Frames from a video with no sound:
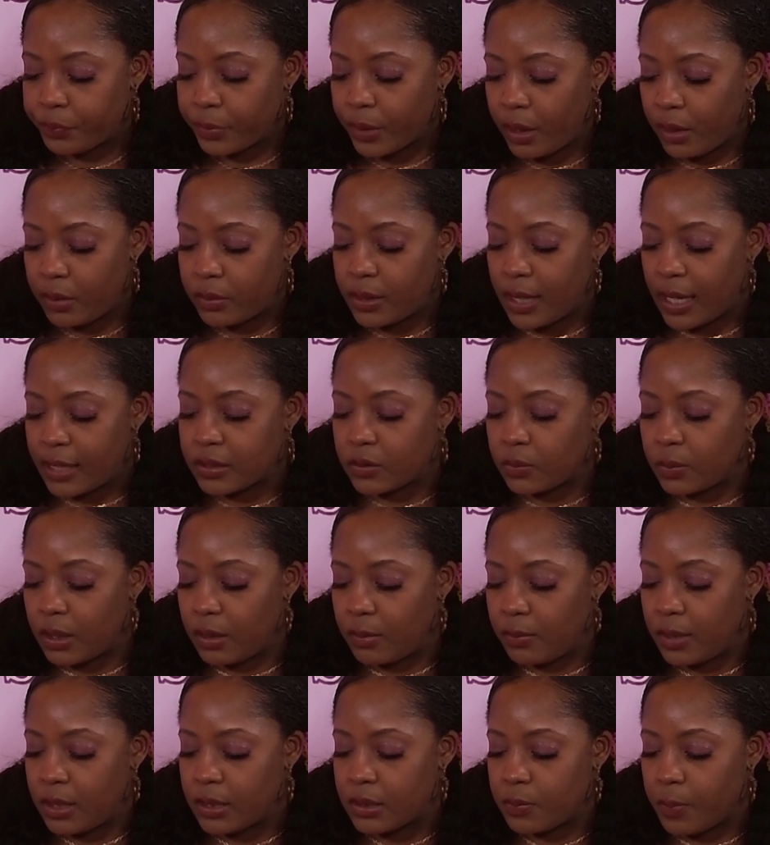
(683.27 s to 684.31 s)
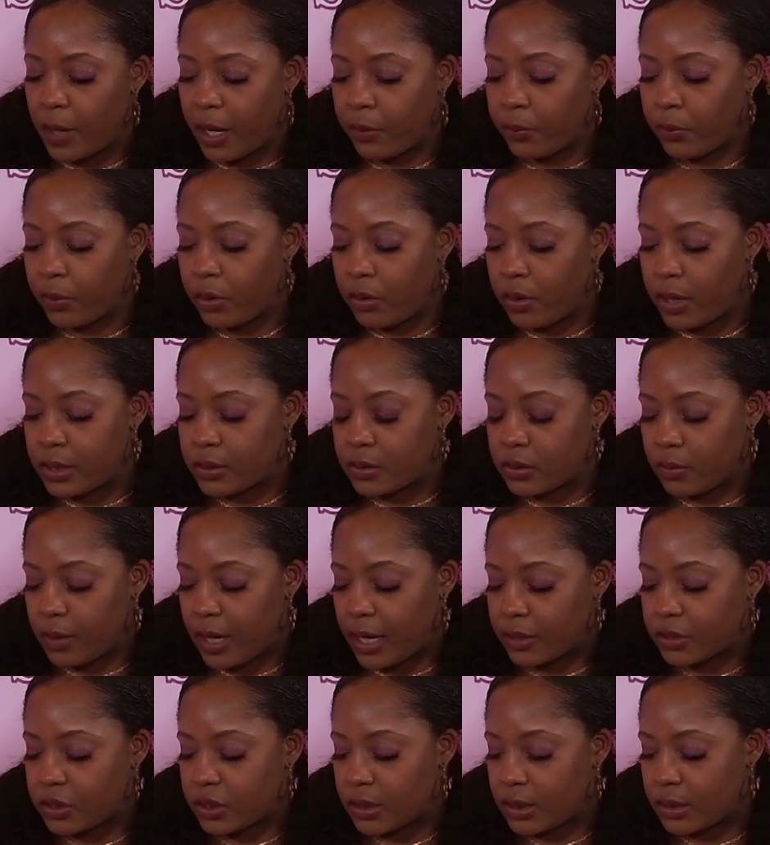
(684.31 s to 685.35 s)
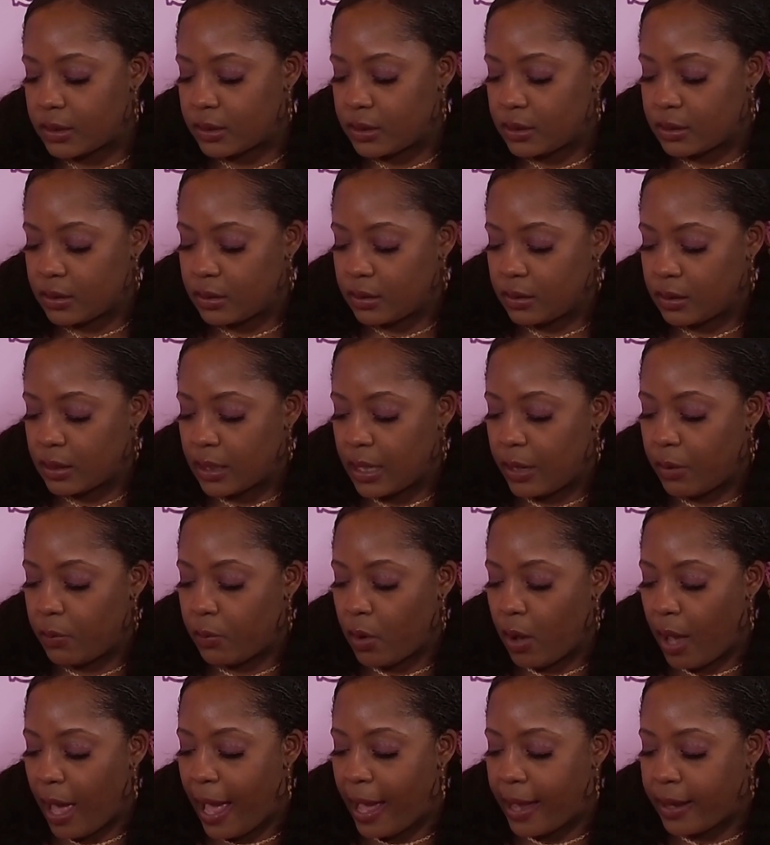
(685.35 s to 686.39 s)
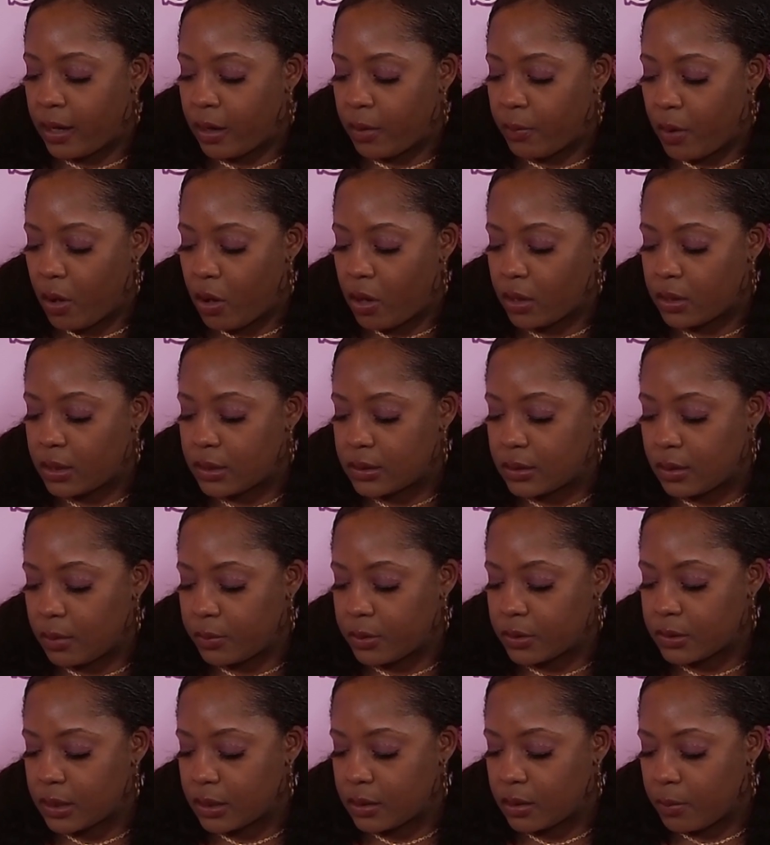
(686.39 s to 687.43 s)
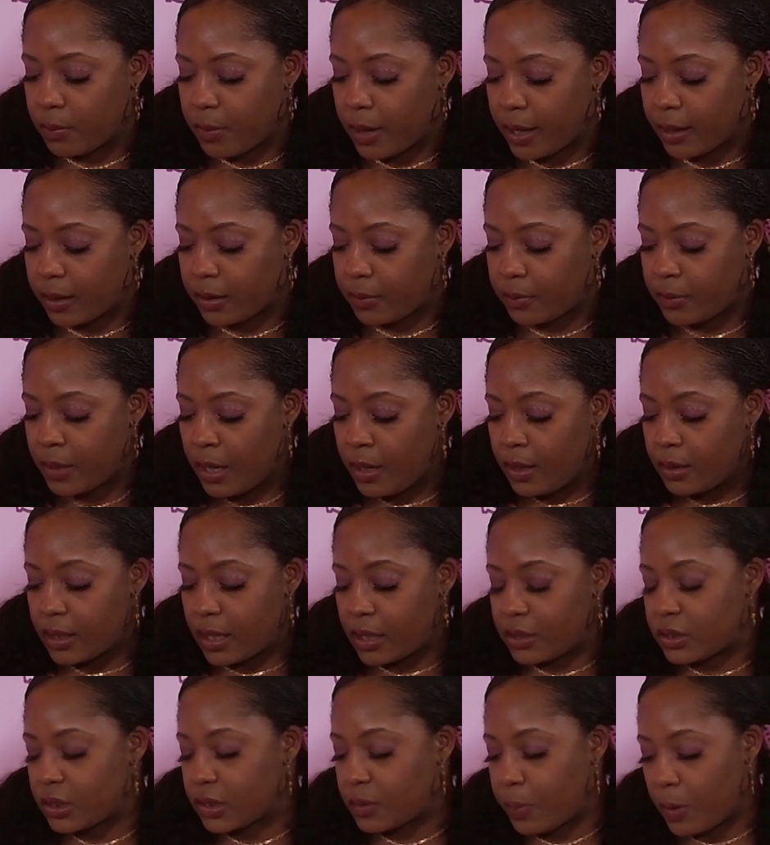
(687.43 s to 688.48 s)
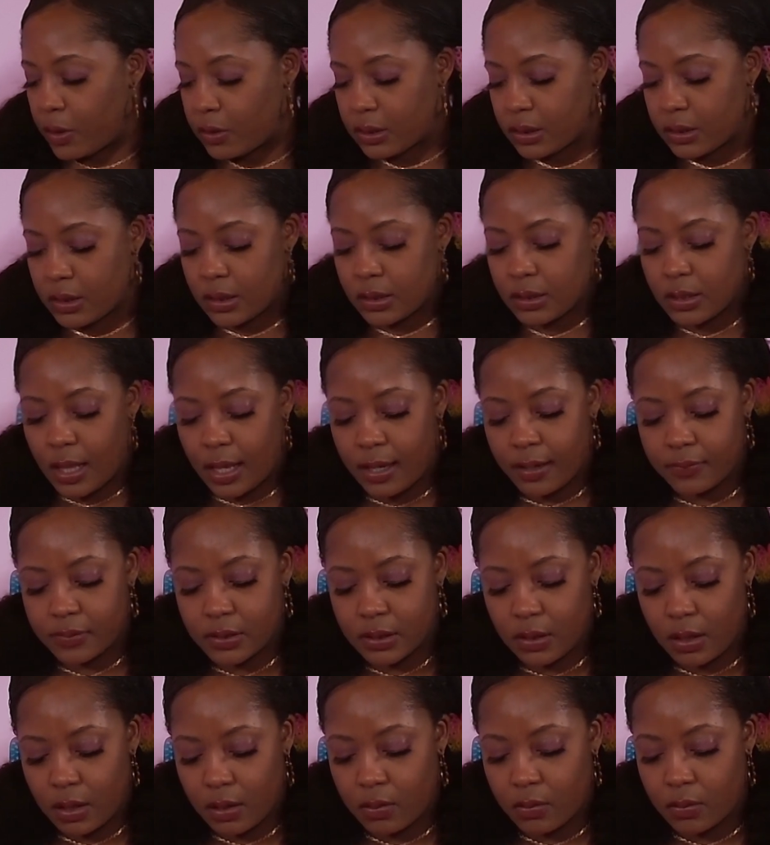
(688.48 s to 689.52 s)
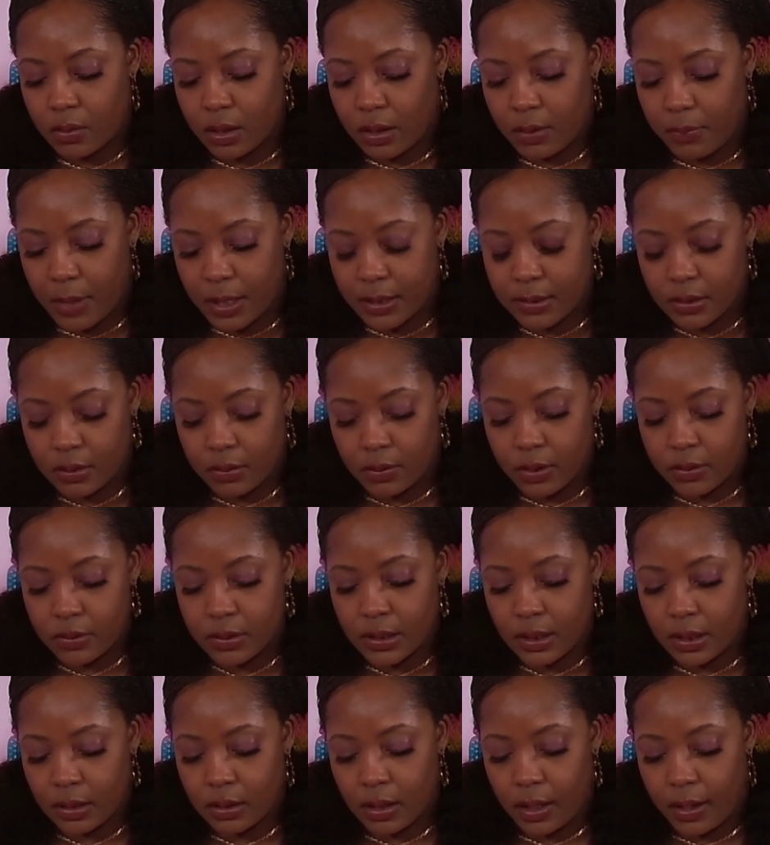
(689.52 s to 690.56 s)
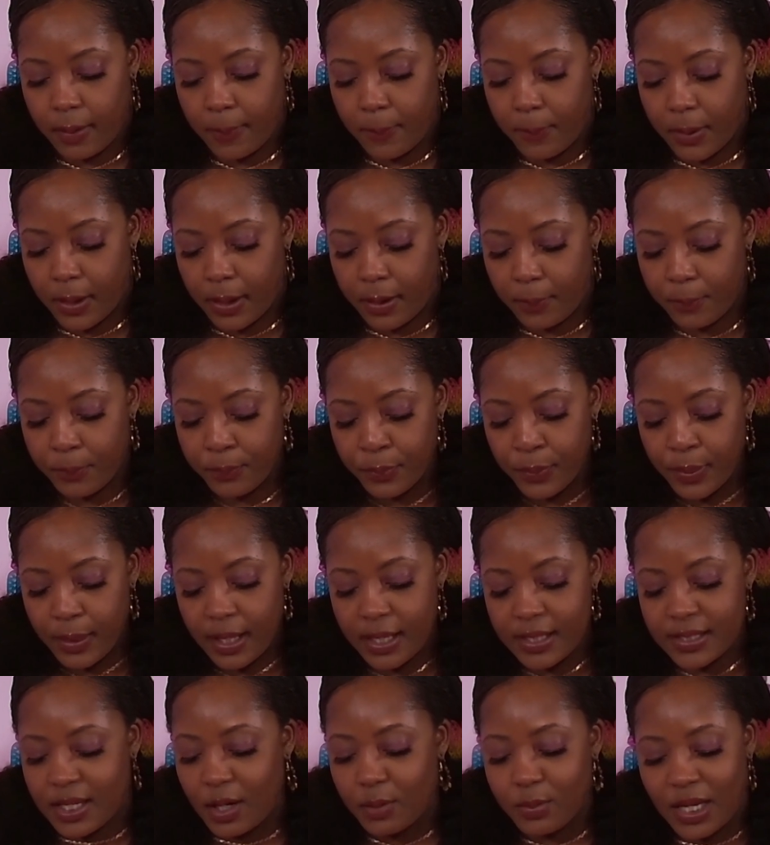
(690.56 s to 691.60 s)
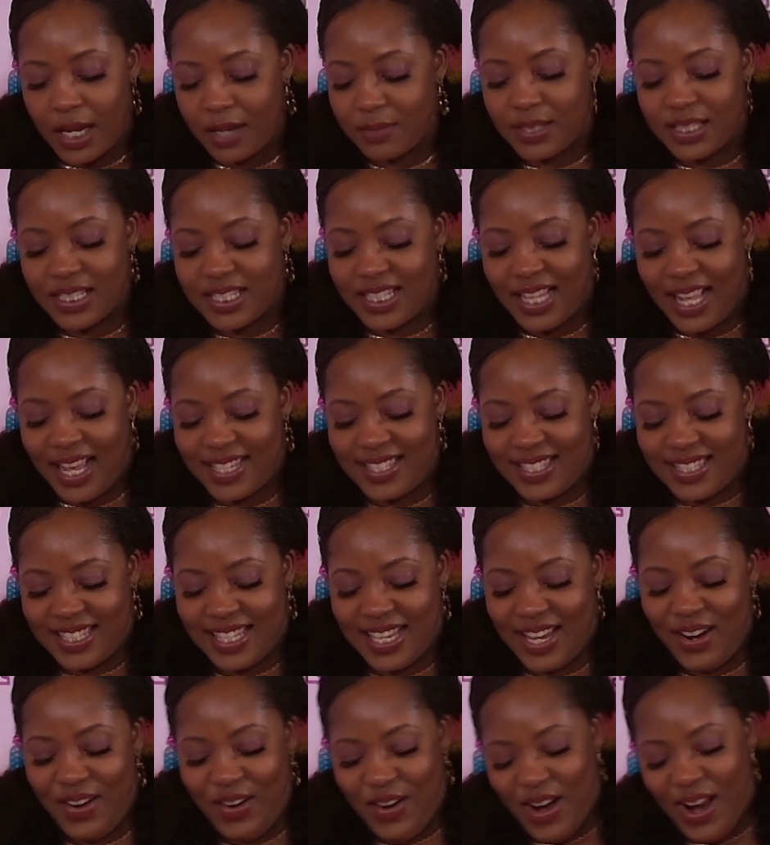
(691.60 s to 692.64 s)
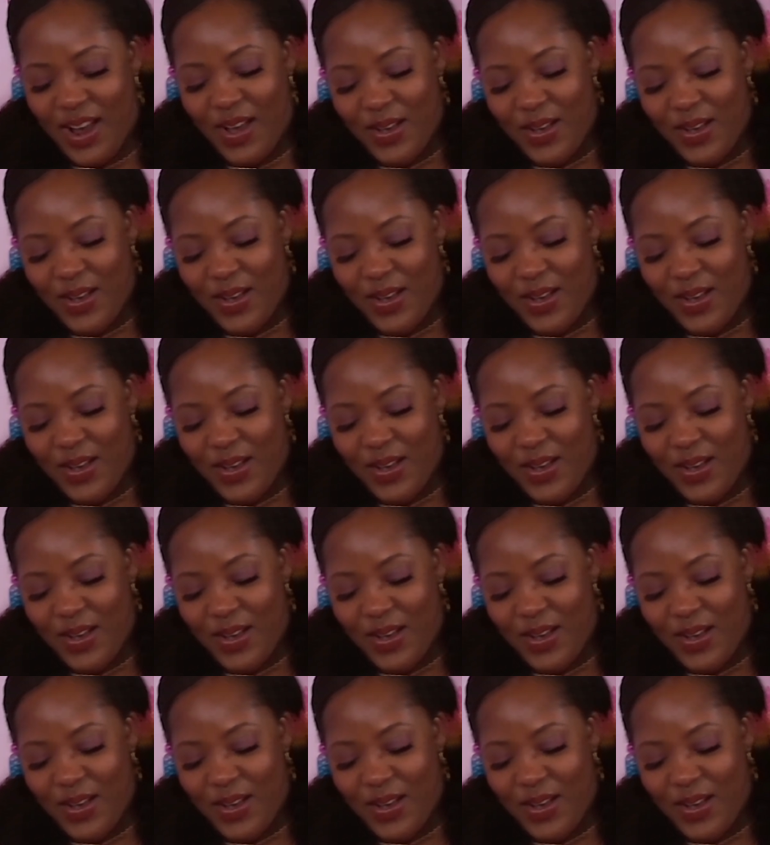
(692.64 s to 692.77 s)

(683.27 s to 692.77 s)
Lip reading: That's what it means by real interactions. It will add up all these numbers at the bottom. And I just posted this live, so y'all don't look at my zeros like that. But sometimes it's not zero.